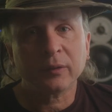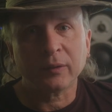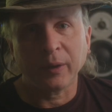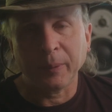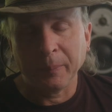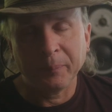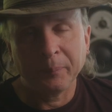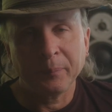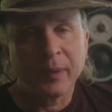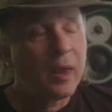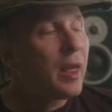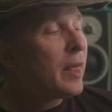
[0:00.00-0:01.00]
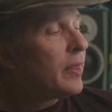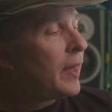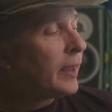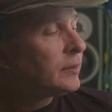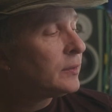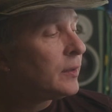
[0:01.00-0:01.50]
So
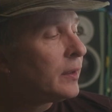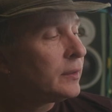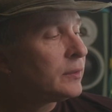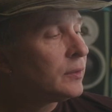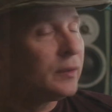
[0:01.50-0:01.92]
that's done. So